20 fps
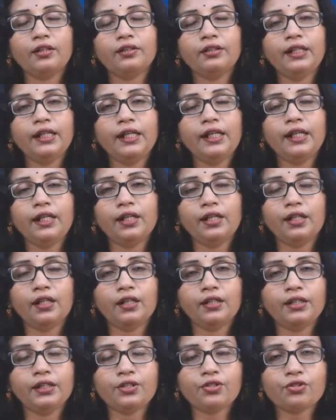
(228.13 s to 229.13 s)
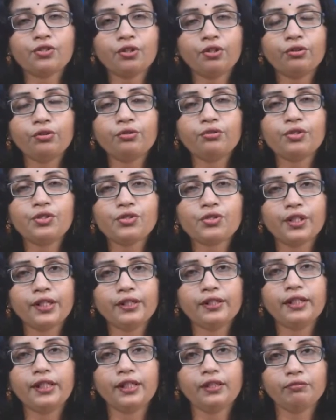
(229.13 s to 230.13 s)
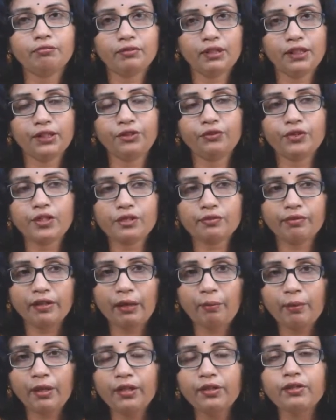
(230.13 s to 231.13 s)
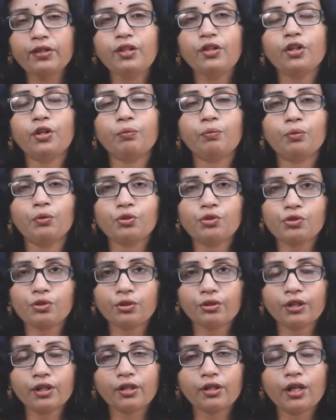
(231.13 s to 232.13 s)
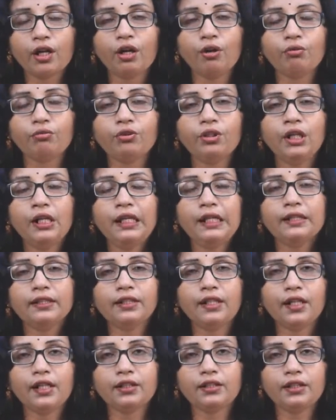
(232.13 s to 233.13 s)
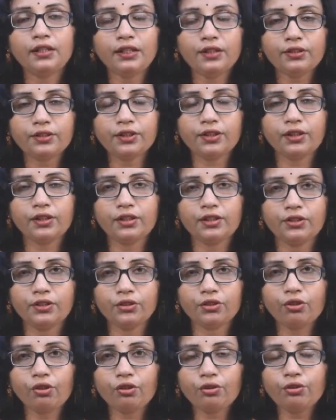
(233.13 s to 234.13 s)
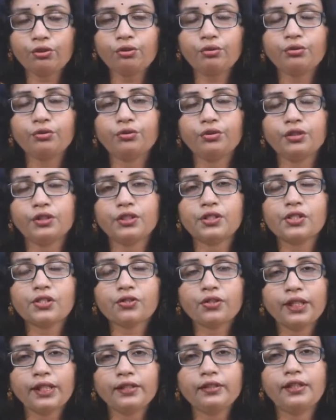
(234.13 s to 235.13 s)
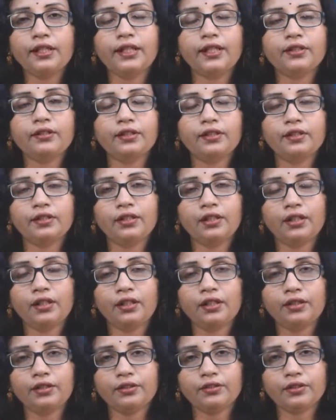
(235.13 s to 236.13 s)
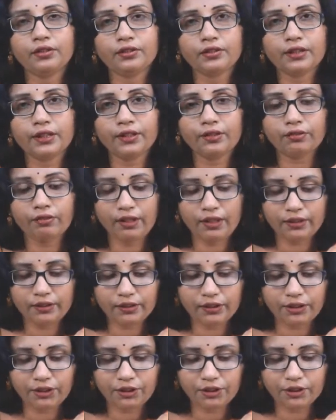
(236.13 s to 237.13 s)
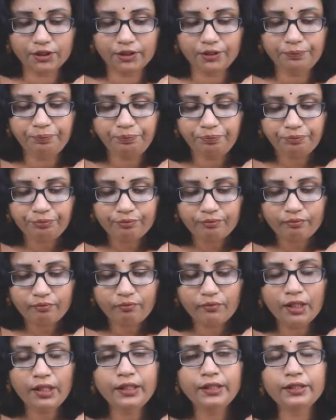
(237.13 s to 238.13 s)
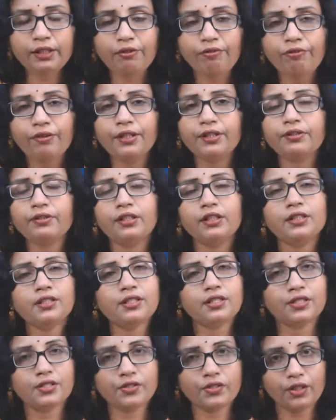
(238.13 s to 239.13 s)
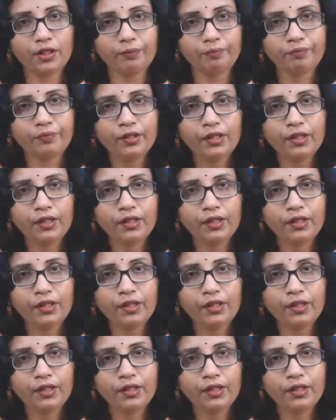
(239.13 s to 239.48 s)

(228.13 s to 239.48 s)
it sought to strengthen, and it was vehemently opposed on the ground that it sought to strengthen the centralization in the federal system.